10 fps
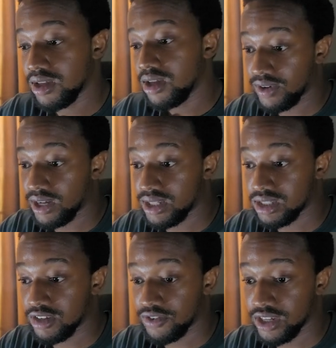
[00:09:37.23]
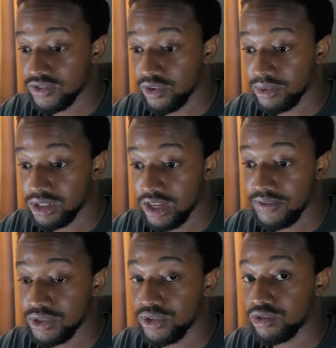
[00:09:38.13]
Whatever is different from the dev
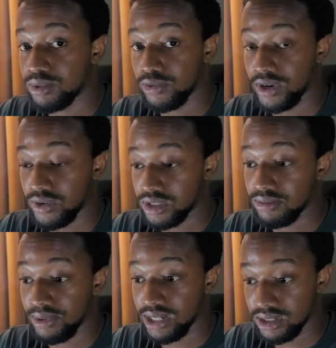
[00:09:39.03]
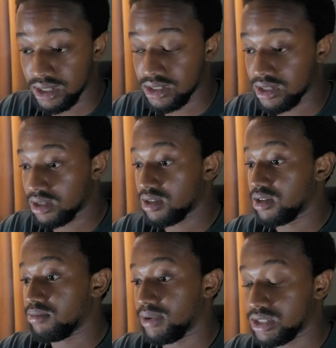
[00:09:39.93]
is going to be overwritten by the staging,
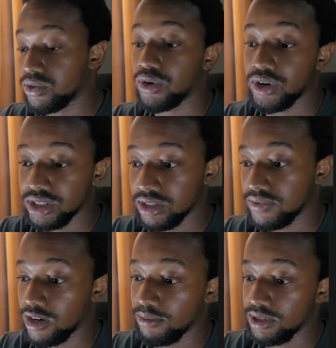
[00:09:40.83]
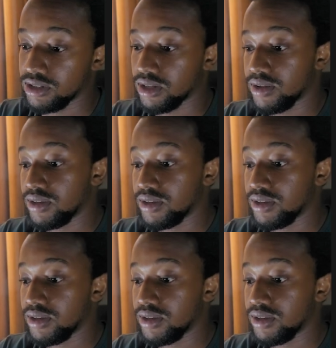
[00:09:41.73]
by the current environment.